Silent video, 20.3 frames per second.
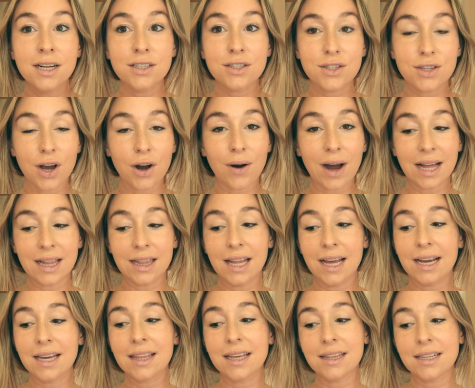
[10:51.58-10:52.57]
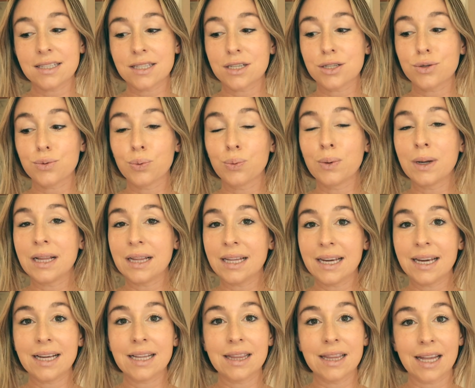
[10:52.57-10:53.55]
So I like that this is
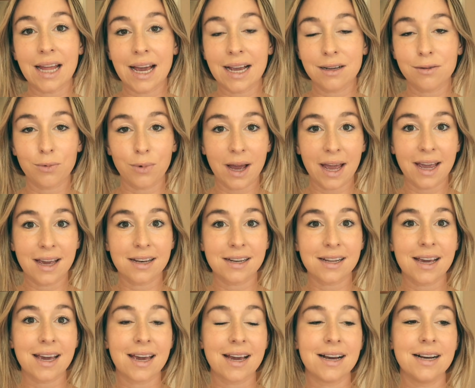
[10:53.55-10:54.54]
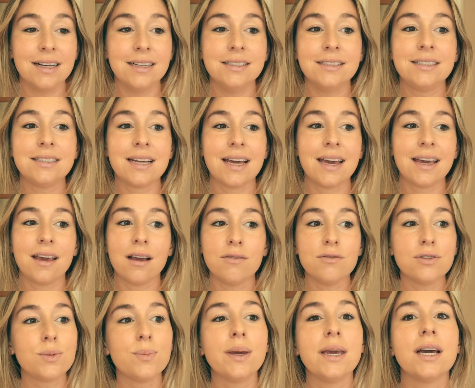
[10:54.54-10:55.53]
really lightweight and it
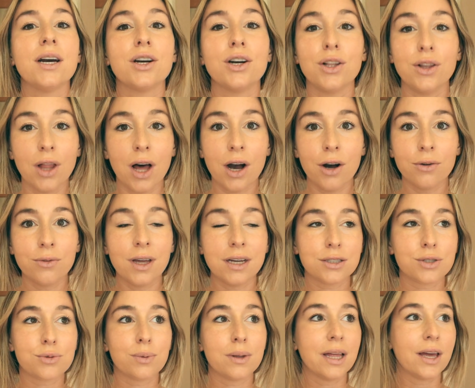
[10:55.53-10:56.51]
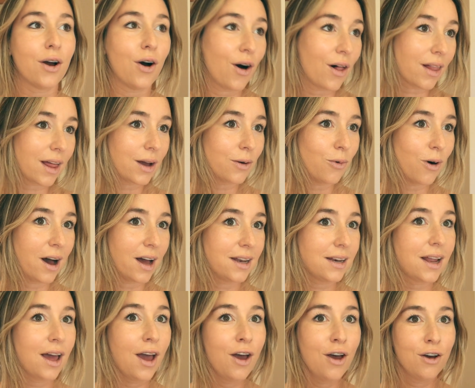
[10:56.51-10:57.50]
gives me a glow. That's really all I
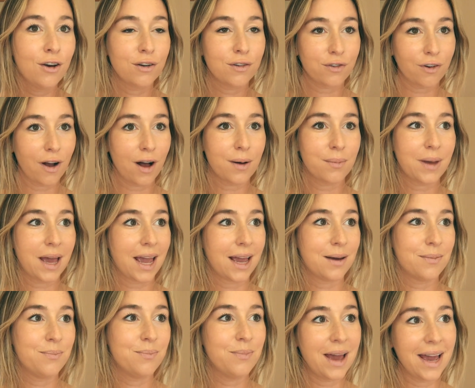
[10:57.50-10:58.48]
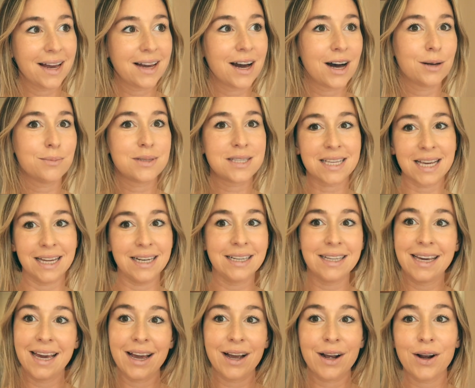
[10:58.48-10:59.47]
want from a makeup,
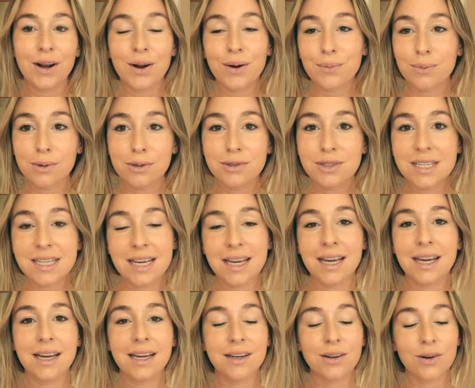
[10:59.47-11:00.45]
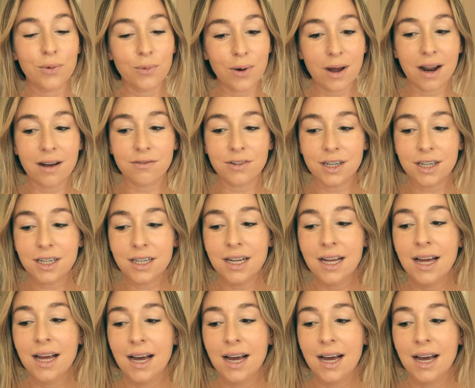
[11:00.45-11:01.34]
skincare, routine, whatever.